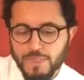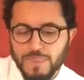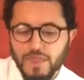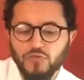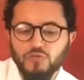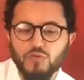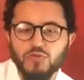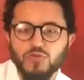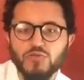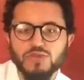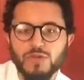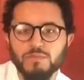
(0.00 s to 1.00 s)
if you
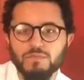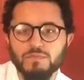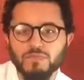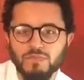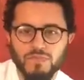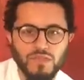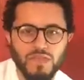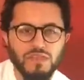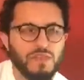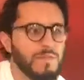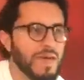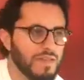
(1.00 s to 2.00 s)
use them
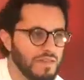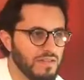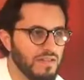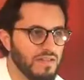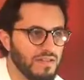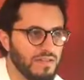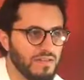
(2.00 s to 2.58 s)
independently,